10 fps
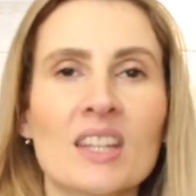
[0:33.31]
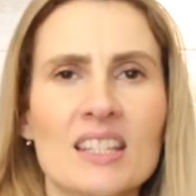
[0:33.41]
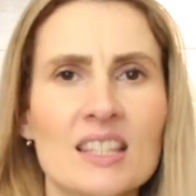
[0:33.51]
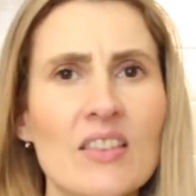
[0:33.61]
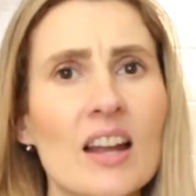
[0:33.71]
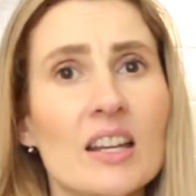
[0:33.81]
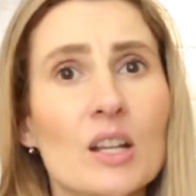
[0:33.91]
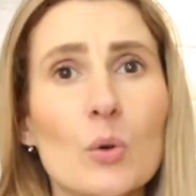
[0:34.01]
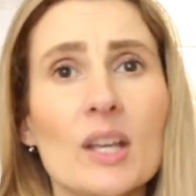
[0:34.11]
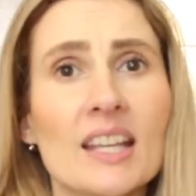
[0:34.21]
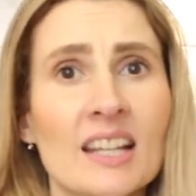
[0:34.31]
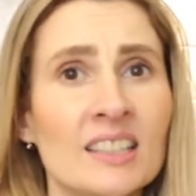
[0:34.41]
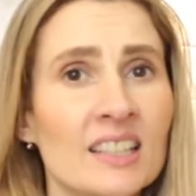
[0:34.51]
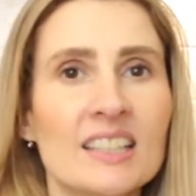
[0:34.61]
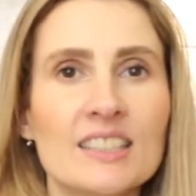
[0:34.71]
It's very quick
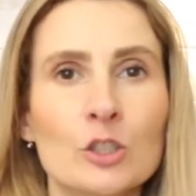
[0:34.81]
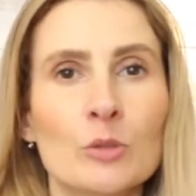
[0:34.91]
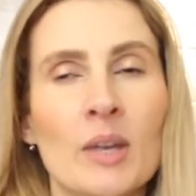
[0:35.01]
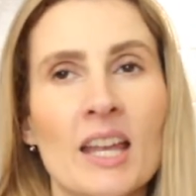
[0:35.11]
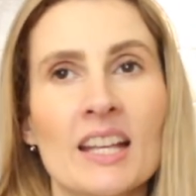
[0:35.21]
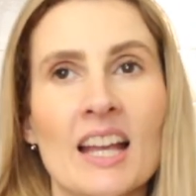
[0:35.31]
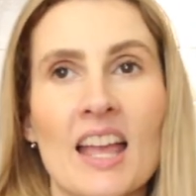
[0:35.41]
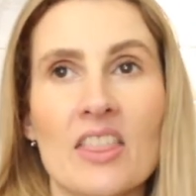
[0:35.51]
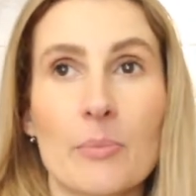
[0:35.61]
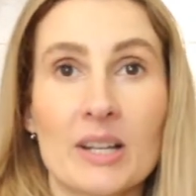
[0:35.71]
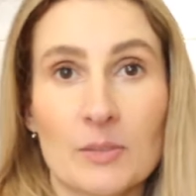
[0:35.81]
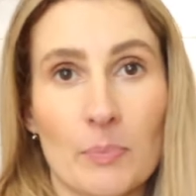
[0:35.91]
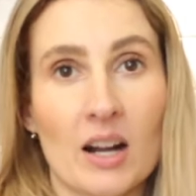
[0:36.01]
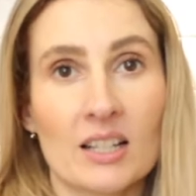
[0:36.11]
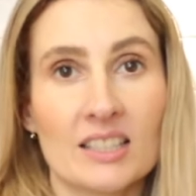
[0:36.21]
and easy to make, and the
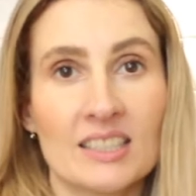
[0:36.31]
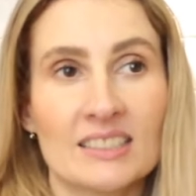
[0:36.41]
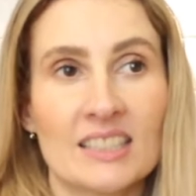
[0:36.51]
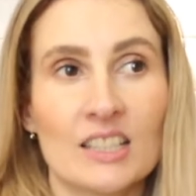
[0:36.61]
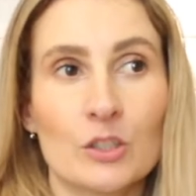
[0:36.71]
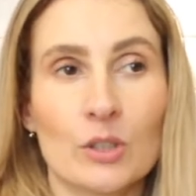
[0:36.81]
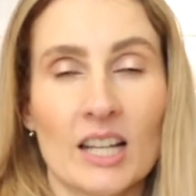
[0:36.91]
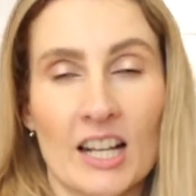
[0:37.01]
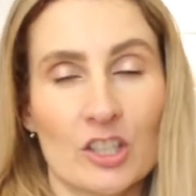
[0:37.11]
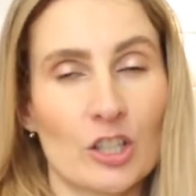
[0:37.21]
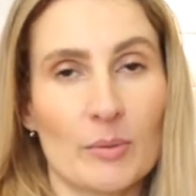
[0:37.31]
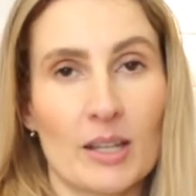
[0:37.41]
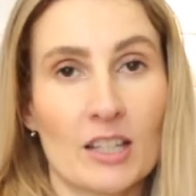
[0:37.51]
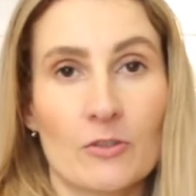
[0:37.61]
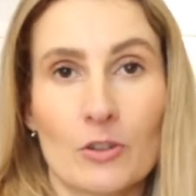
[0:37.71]
best part is that you can actually
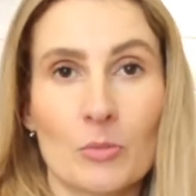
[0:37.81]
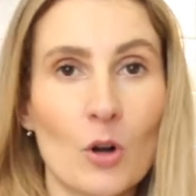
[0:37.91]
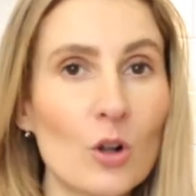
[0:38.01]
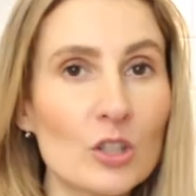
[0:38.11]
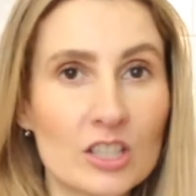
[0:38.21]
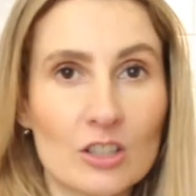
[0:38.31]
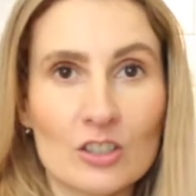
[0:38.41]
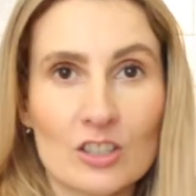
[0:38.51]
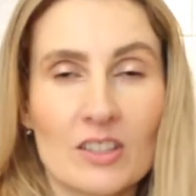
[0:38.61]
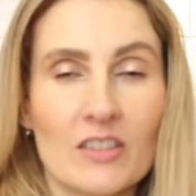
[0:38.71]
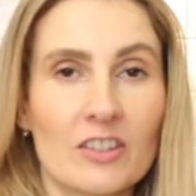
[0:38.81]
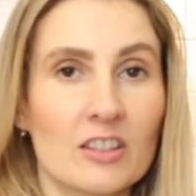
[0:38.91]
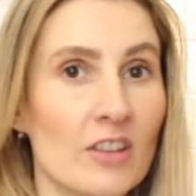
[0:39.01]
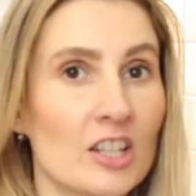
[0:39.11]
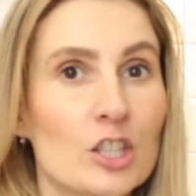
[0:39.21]
make it from all sorts of
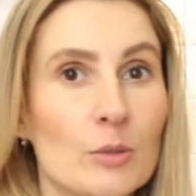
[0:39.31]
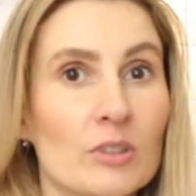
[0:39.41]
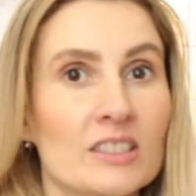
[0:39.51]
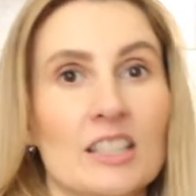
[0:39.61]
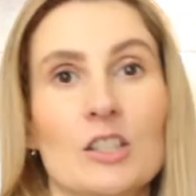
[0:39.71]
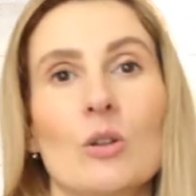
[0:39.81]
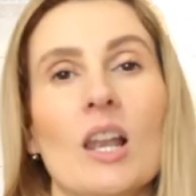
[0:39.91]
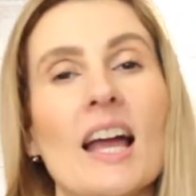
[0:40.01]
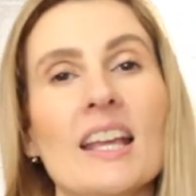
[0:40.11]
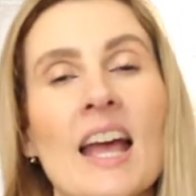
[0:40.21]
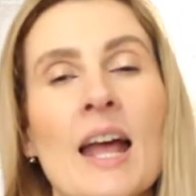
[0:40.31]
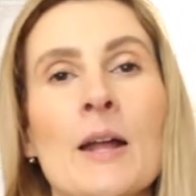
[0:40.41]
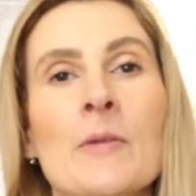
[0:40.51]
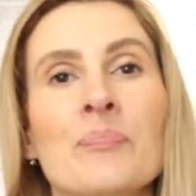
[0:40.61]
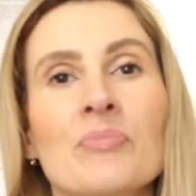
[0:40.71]
different vegetables that you like,
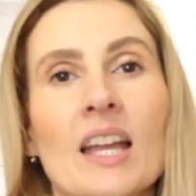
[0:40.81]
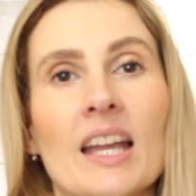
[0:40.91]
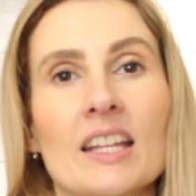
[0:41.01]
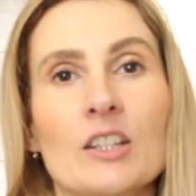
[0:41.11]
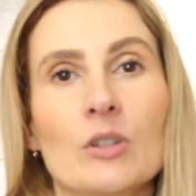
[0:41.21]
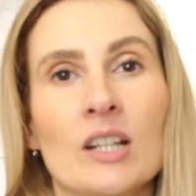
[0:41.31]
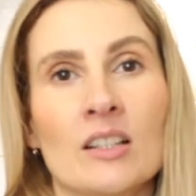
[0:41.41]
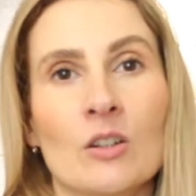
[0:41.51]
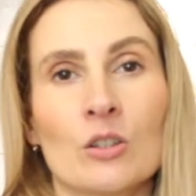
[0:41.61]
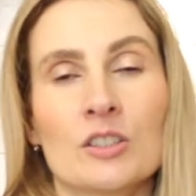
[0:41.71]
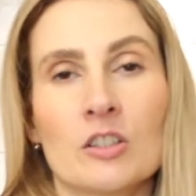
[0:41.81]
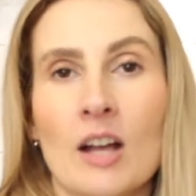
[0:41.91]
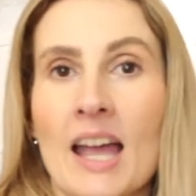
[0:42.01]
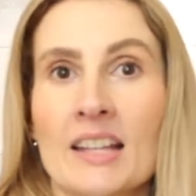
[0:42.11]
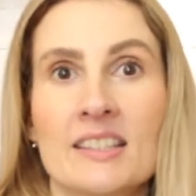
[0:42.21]
and you can
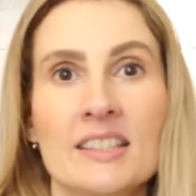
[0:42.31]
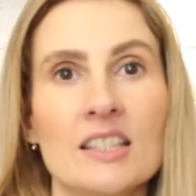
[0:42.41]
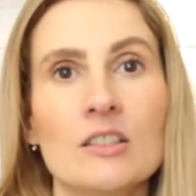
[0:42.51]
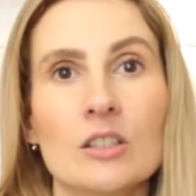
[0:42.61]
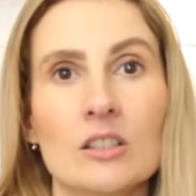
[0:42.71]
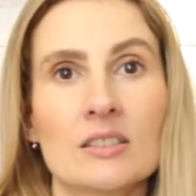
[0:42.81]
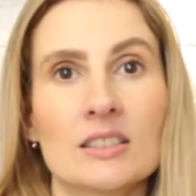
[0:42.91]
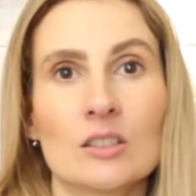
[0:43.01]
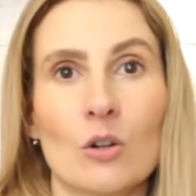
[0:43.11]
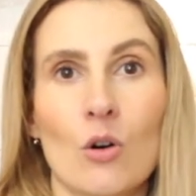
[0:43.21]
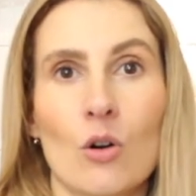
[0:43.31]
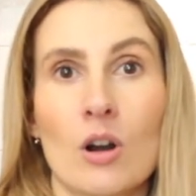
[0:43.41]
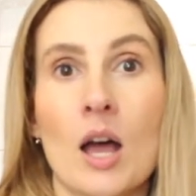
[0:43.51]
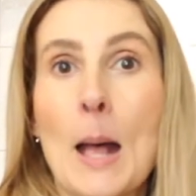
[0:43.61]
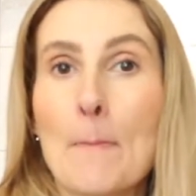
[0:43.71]
also add cereals
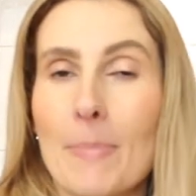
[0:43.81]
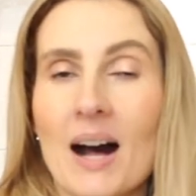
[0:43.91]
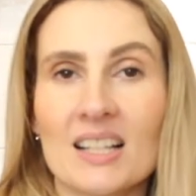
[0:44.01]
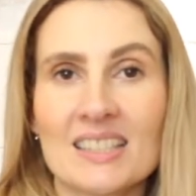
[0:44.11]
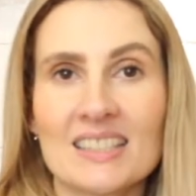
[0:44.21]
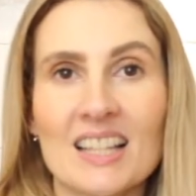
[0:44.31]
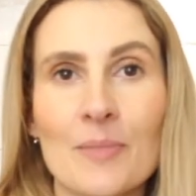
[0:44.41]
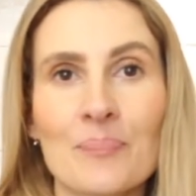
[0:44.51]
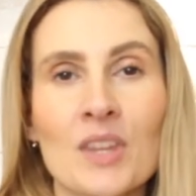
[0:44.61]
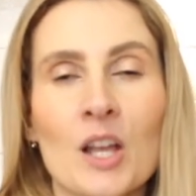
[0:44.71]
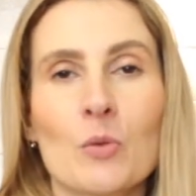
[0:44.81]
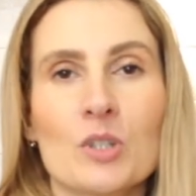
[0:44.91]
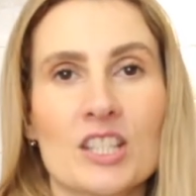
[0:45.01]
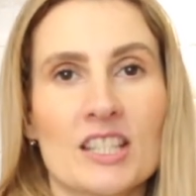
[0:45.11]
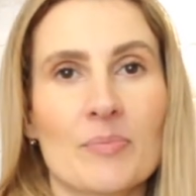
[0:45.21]
or pasta,
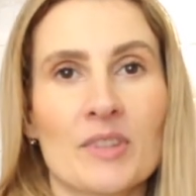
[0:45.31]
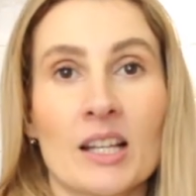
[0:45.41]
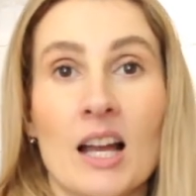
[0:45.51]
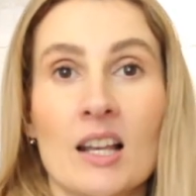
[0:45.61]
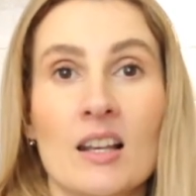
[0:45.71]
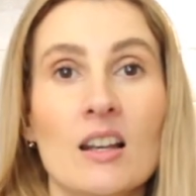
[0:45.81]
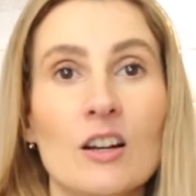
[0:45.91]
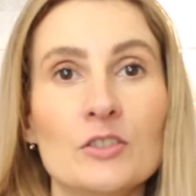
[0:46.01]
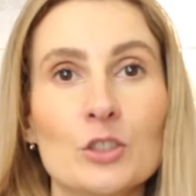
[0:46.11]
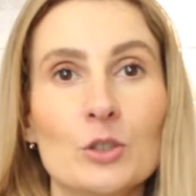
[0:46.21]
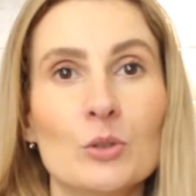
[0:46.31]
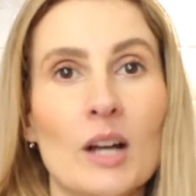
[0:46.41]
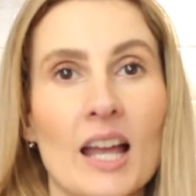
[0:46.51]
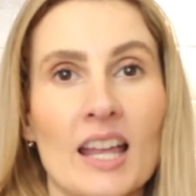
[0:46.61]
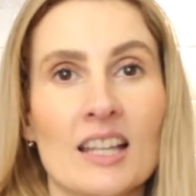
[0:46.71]
which is something I love to
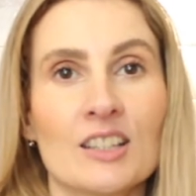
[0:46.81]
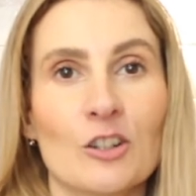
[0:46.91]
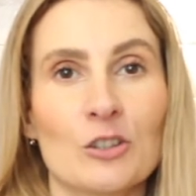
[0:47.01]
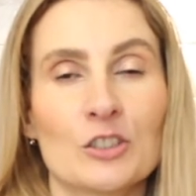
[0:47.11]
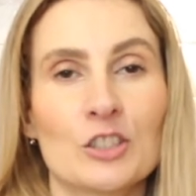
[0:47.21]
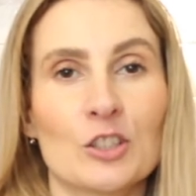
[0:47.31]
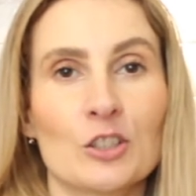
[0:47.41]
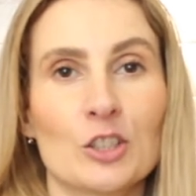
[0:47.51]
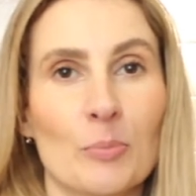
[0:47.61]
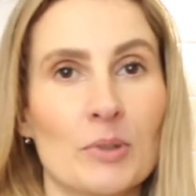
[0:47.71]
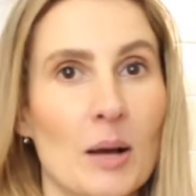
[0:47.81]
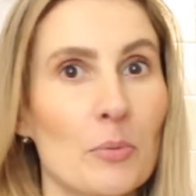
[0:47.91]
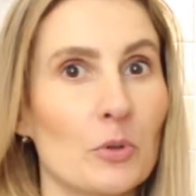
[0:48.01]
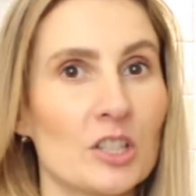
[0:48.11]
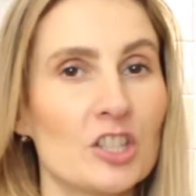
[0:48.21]
do, and also top it
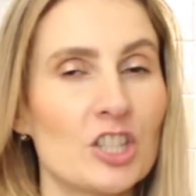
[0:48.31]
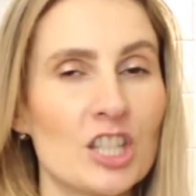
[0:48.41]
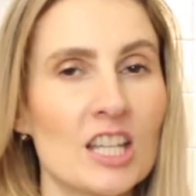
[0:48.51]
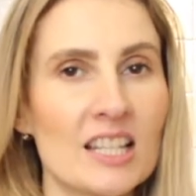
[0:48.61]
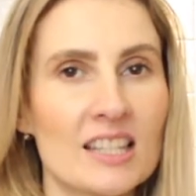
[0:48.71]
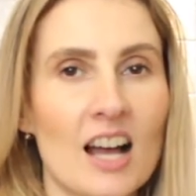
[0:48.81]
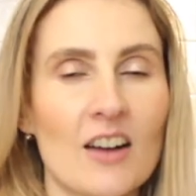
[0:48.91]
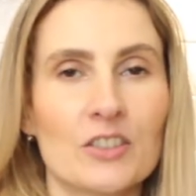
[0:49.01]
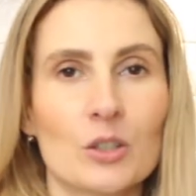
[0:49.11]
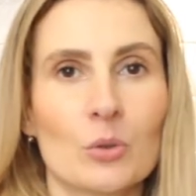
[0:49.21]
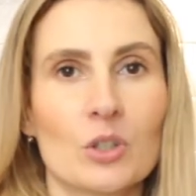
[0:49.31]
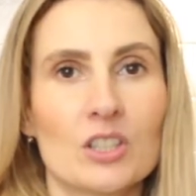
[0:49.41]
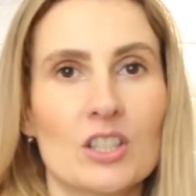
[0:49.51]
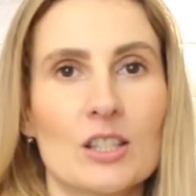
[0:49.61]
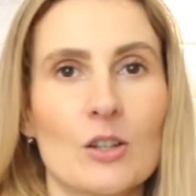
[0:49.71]
up with cheese
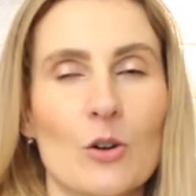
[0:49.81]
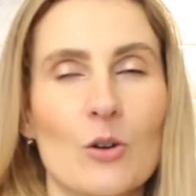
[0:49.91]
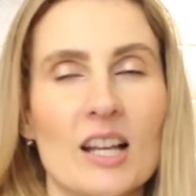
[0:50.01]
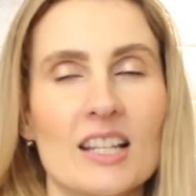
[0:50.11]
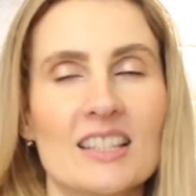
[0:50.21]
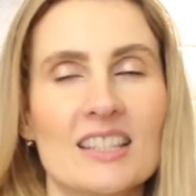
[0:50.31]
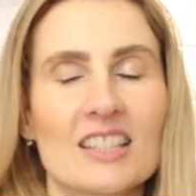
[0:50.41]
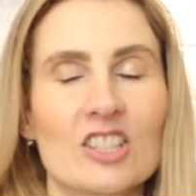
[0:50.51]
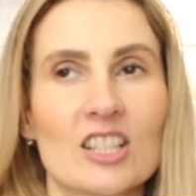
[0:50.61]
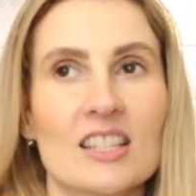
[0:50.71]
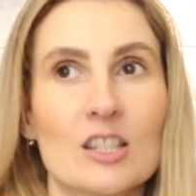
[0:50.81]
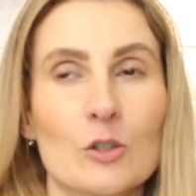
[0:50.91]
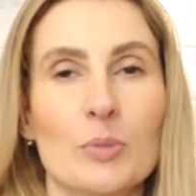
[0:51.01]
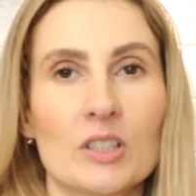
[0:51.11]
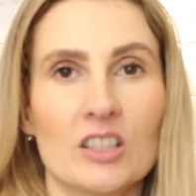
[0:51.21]
afterwards, so it's just
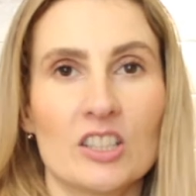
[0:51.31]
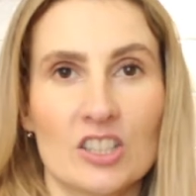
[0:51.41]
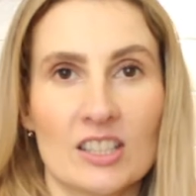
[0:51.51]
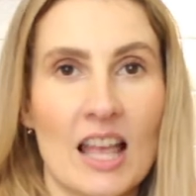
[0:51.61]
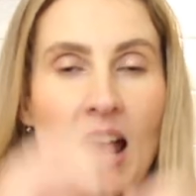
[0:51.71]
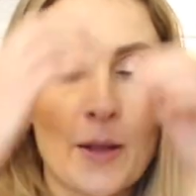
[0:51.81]
super delicious.